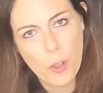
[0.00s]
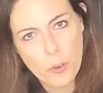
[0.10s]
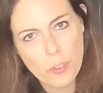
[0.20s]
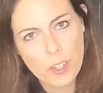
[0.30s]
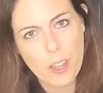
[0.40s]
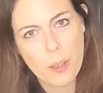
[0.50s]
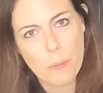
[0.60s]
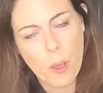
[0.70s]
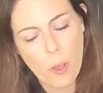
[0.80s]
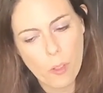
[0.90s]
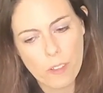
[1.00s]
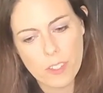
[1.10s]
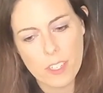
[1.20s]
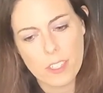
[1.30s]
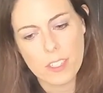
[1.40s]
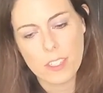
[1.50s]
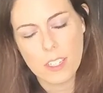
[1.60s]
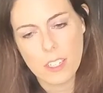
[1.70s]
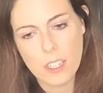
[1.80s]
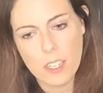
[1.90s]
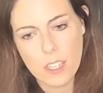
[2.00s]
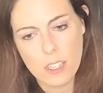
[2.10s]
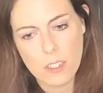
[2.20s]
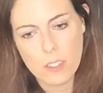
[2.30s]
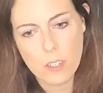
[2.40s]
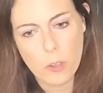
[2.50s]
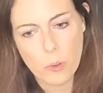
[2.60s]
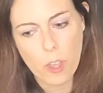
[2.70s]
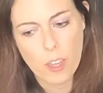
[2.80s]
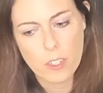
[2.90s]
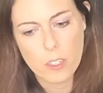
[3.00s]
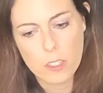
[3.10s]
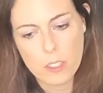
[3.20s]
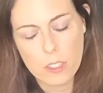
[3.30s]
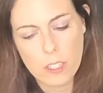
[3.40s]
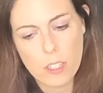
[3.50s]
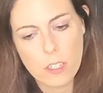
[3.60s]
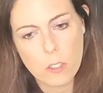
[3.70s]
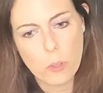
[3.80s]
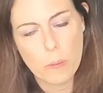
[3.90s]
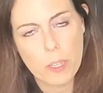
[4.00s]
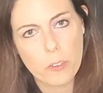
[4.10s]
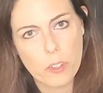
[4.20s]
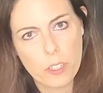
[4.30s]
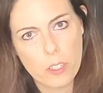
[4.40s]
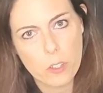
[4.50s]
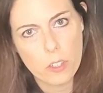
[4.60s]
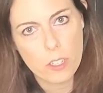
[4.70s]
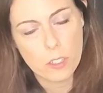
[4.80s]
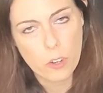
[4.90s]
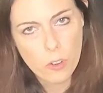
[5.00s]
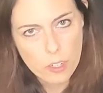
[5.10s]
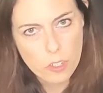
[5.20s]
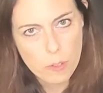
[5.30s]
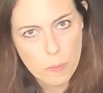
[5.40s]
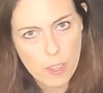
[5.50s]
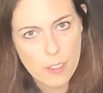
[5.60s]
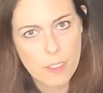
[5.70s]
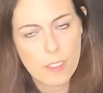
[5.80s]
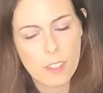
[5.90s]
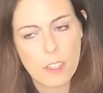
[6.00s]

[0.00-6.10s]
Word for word: overcome all of this and so I just think that it's going to be a really good, encouraging month,